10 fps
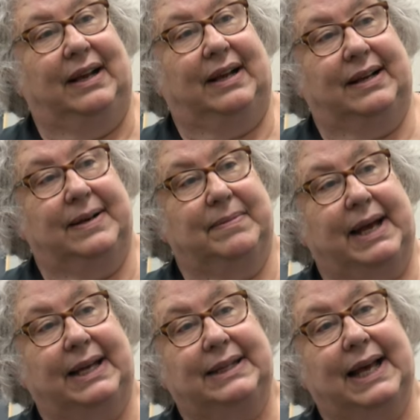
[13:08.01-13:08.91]
Um,
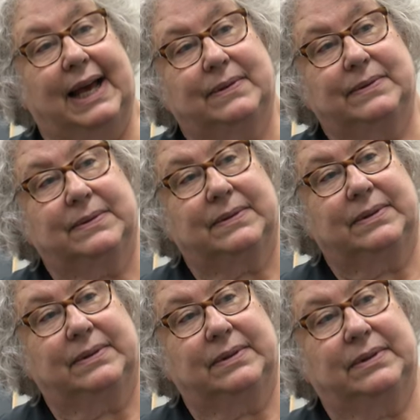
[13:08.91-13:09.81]
and that
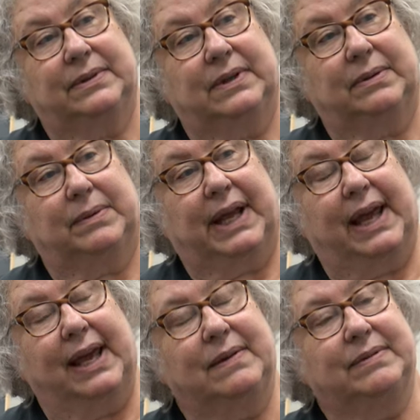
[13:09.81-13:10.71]
came